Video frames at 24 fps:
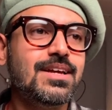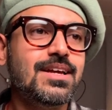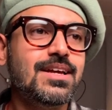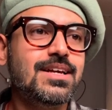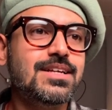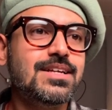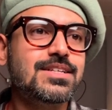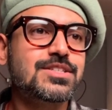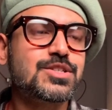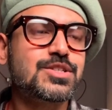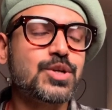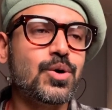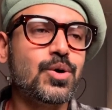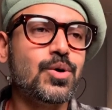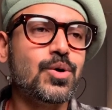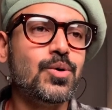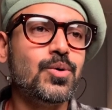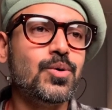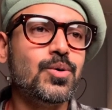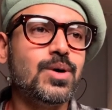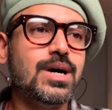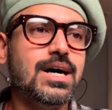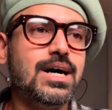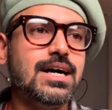
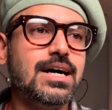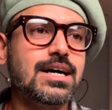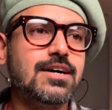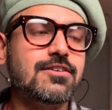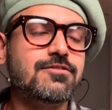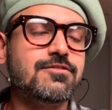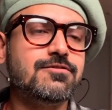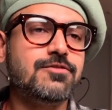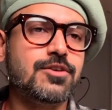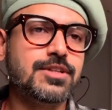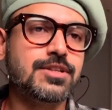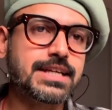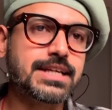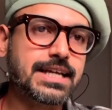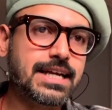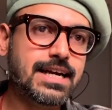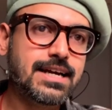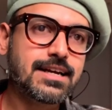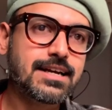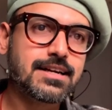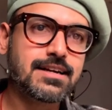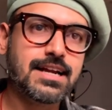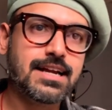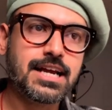So for the
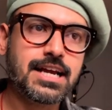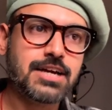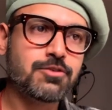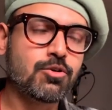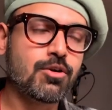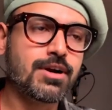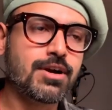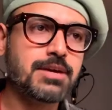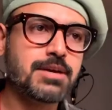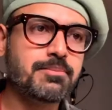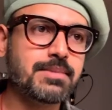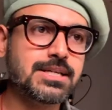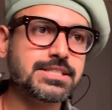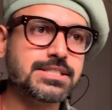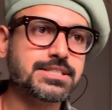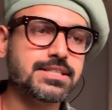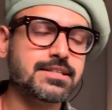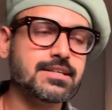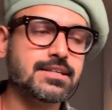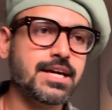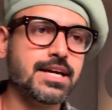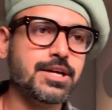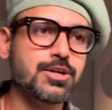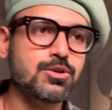gear, like I've already
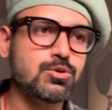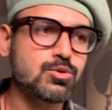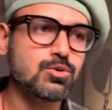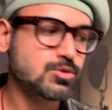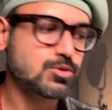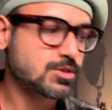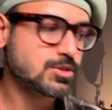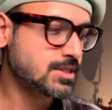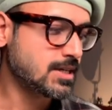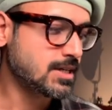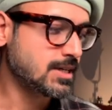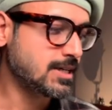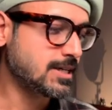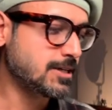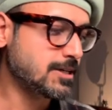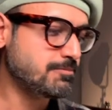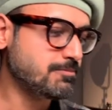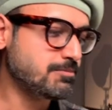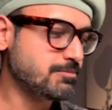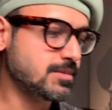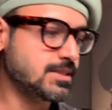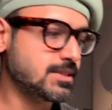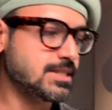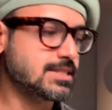mentioned, I used
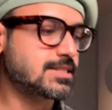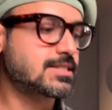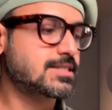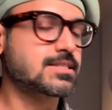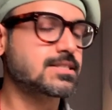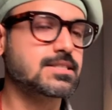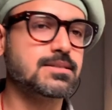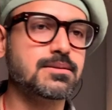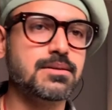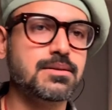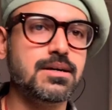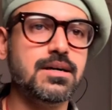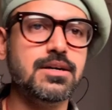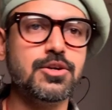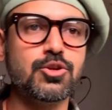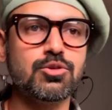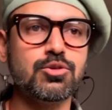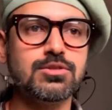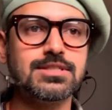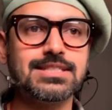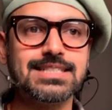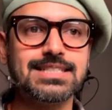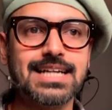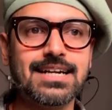this
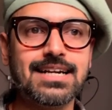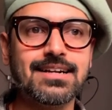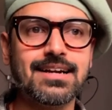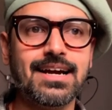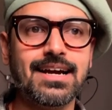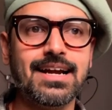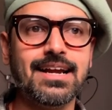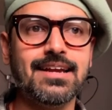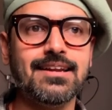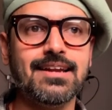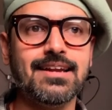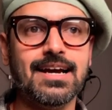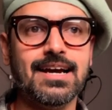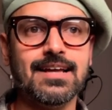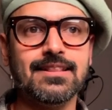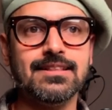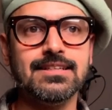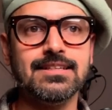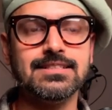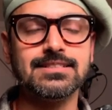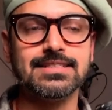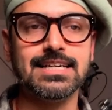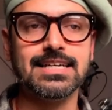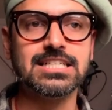Z9 and
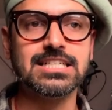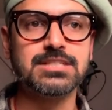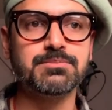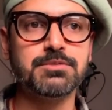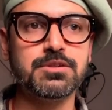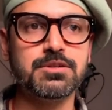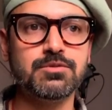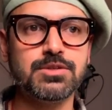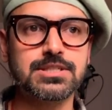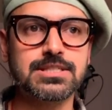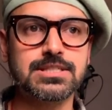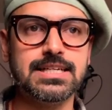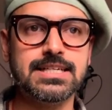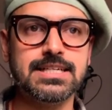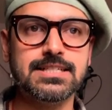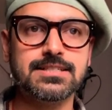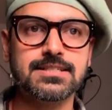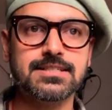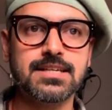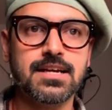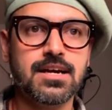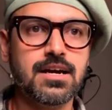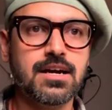the Zeiss Milvis lens.